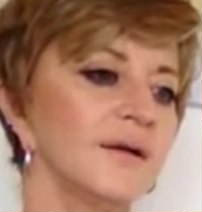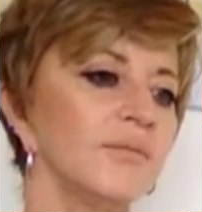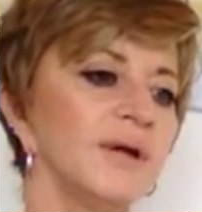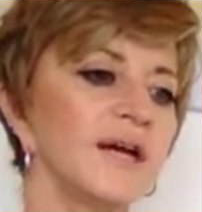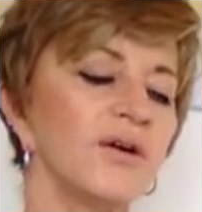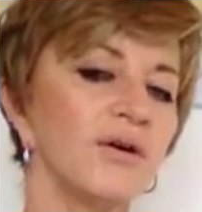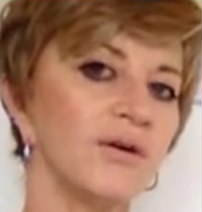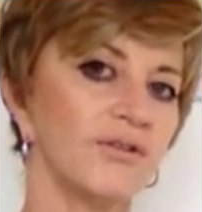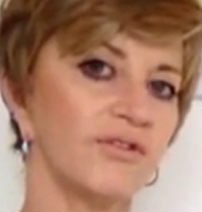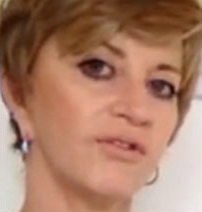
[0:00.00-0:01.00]

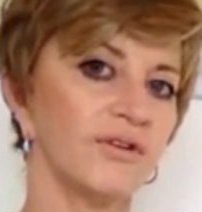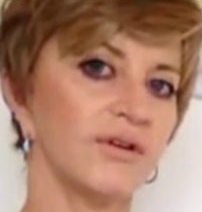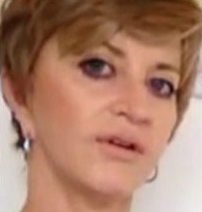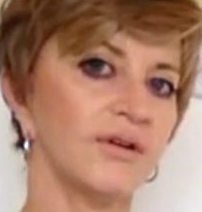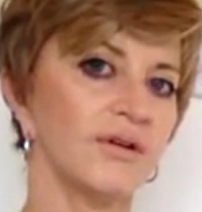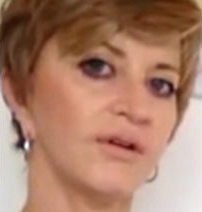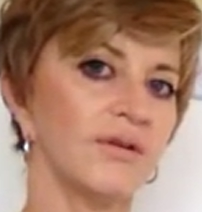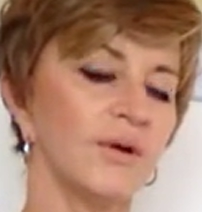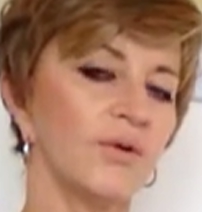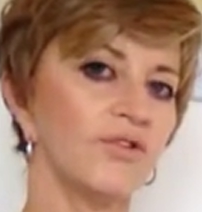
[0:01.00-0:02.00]
because,
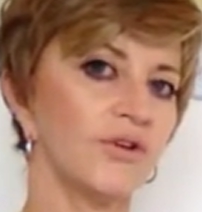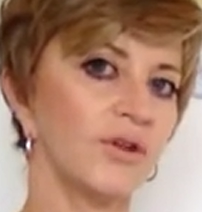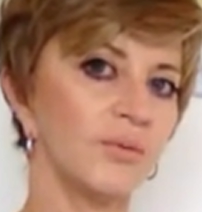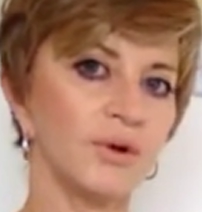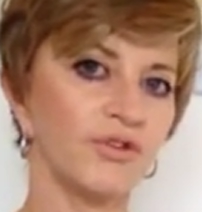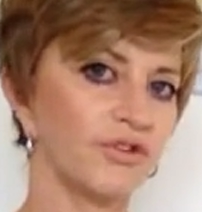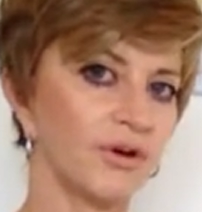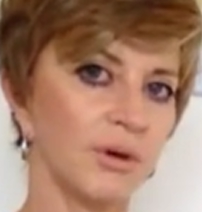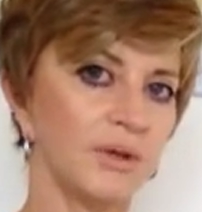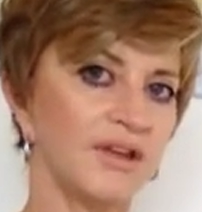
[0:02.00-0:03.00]
those are the most
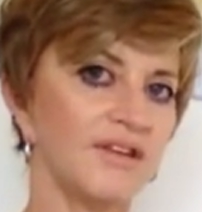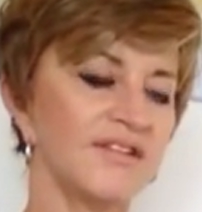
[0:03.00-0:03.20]
common